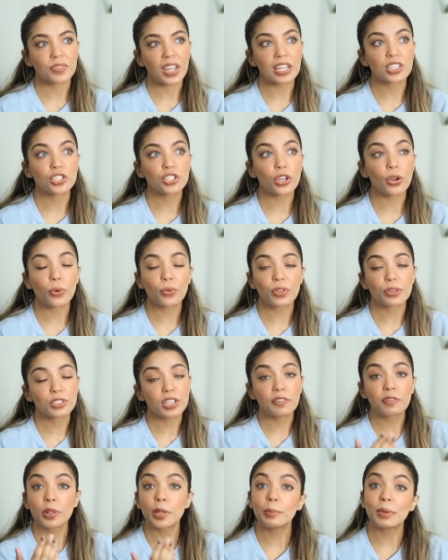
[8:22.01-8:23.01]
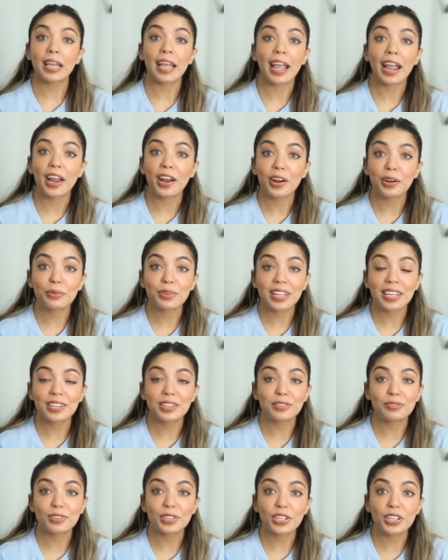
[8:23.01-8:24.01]
And so there's definitely be hair
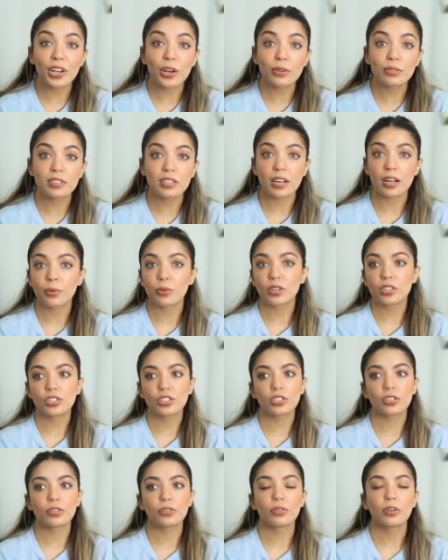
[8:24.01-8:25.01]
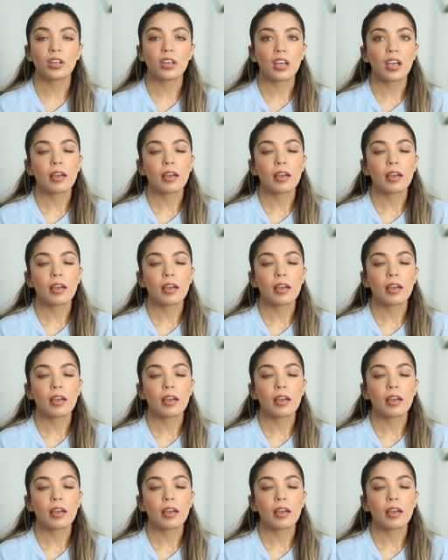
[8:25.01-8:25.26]
related videos that I want to do,